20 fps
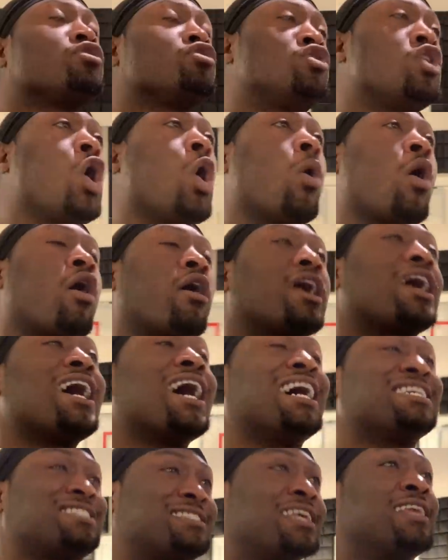You are
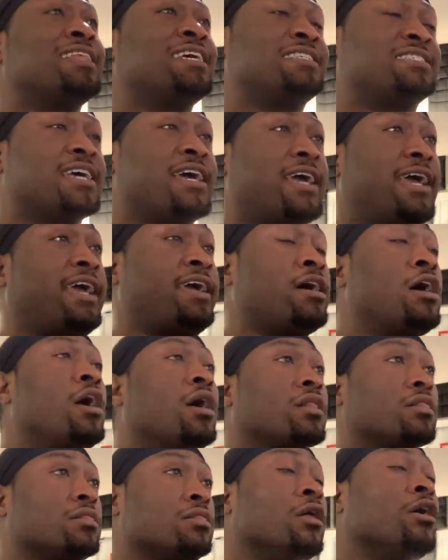constantly saying,
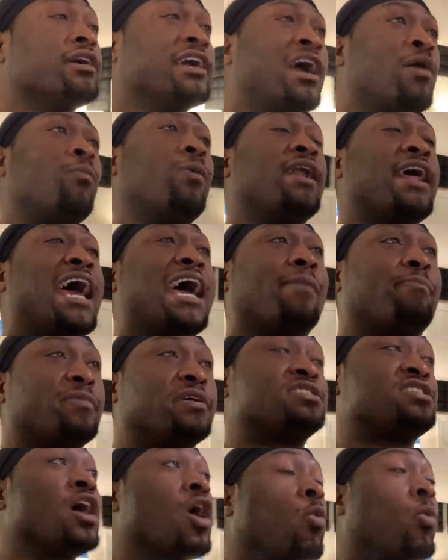look at what
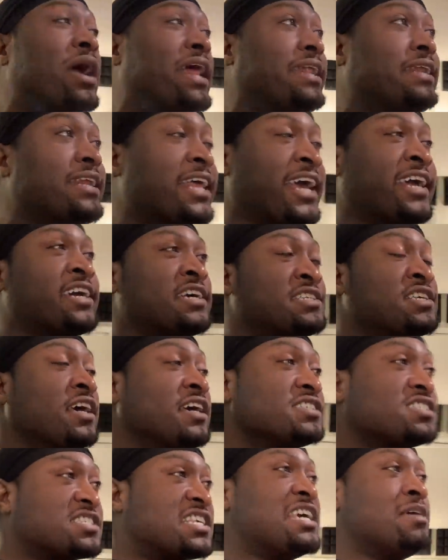happens when niggas
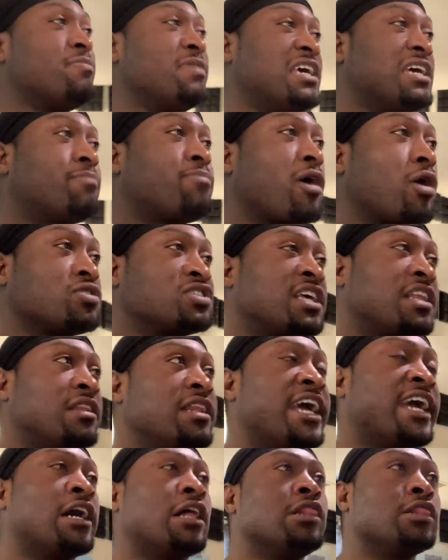see me in person.
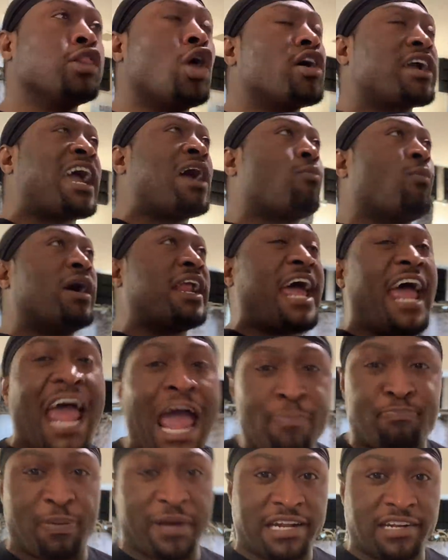Nigga, look at what
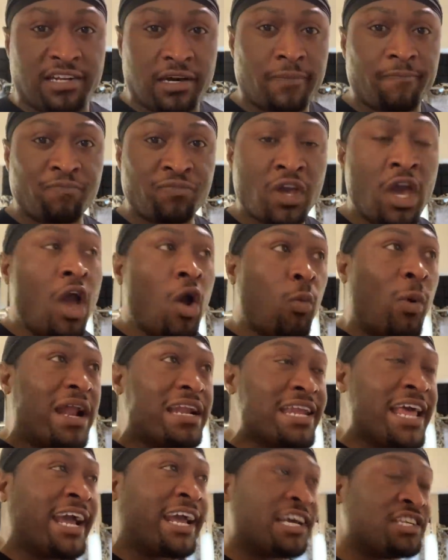happened when
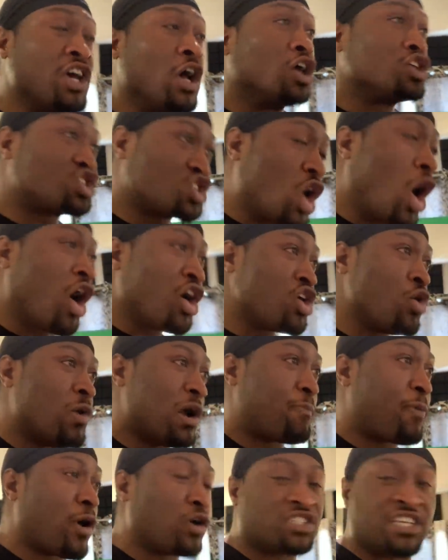niggas saw you in
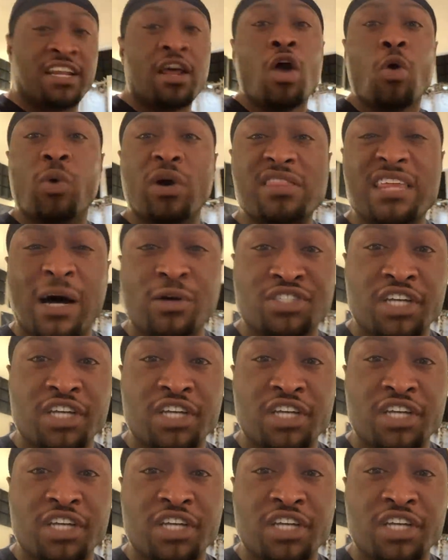person without